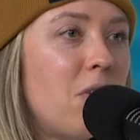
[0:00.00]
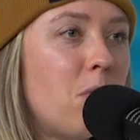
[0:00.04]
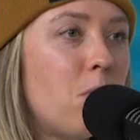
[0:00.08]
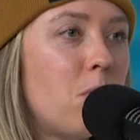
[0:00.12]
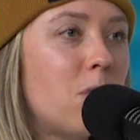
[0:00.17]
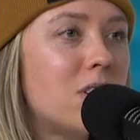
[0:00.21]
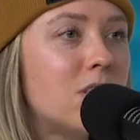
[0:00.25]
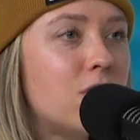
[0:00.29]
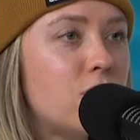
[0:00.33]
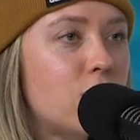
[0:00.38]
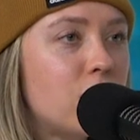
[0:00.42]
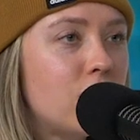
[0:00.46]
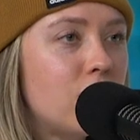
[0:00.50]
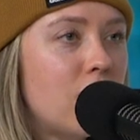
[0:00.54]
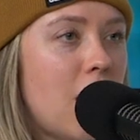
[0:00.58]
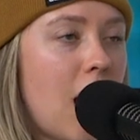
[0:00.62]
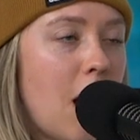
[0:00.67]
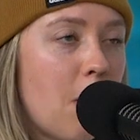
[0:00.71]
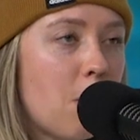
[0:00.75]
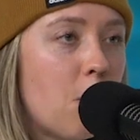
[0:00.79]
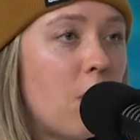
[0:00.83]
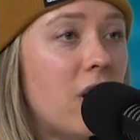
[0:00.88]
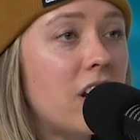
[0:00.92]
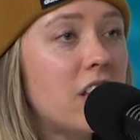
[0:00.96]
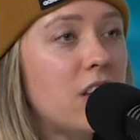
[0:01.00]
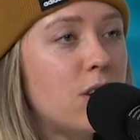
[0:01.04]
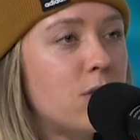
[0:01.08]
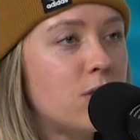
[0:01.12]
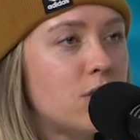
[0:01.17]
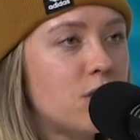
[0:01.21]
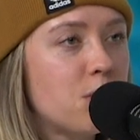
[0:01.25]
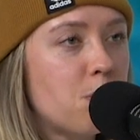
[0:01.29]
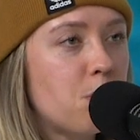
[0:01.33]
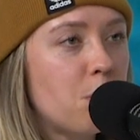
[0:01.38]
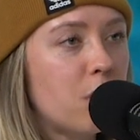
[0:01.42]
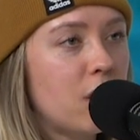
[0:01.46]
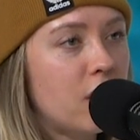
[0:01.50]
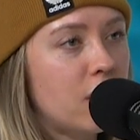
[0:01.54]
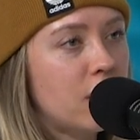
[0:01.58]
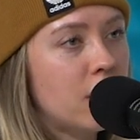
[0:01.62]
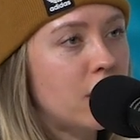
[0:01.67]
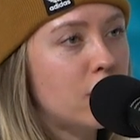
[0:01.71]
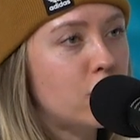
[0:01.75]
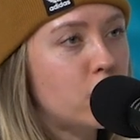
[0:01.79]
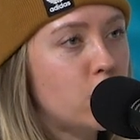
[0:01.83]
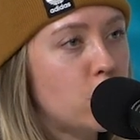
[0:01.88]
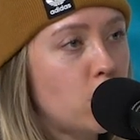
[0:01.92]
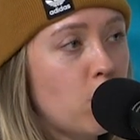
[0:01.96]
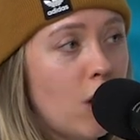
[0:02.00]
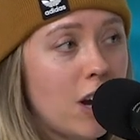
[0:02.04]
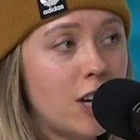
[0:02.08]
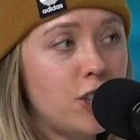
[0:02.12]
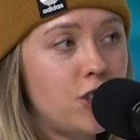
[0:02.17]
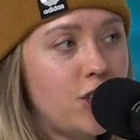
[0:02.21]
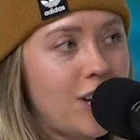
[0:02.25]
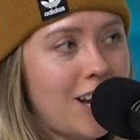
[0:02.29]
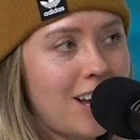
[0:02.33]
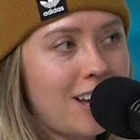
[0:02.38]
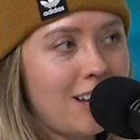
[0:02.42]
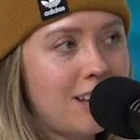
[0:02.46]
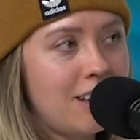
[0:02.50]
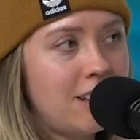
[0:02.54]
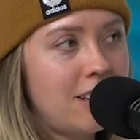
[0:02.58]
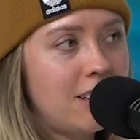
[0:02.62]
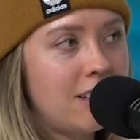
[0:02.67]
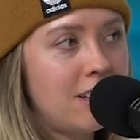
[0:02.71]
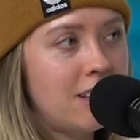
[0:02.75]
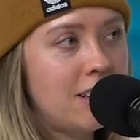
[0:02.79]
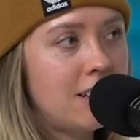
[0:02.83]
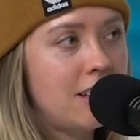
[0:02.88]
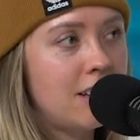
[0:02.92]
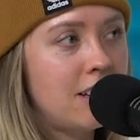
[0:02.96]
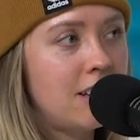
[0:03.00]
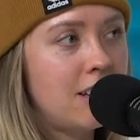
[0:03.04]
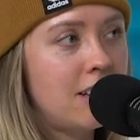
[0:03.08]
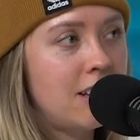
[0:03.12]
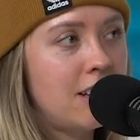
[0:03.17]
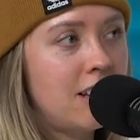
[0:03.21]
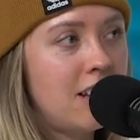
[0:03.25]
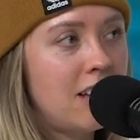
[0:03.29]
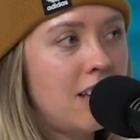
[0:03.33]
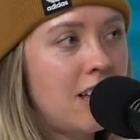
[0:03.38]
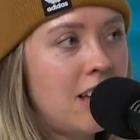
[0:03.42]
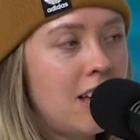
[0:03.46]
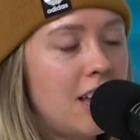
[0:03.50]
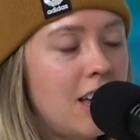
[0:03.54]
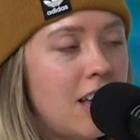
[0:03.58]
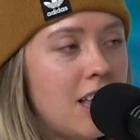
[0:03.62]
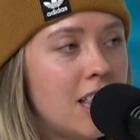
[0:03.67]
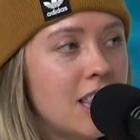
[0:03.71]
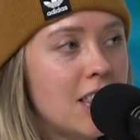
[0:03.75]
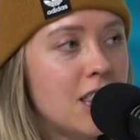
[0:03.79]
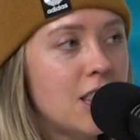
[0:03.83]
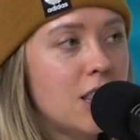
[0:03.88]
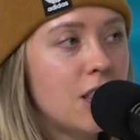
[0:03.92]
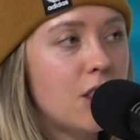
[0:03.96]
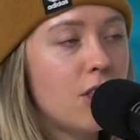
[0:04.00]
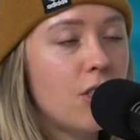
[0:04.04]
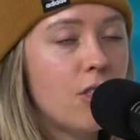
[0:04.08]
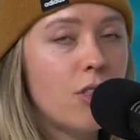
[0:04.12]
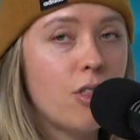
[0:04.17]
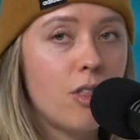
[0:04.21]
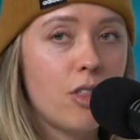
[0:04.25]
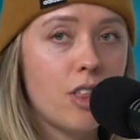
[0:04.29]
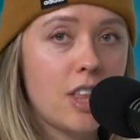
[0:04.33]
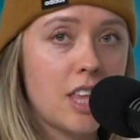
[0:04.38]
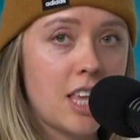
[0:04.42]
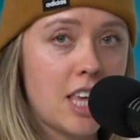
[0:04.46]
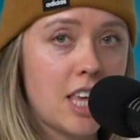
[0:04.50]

was I want to use the word trudging trudging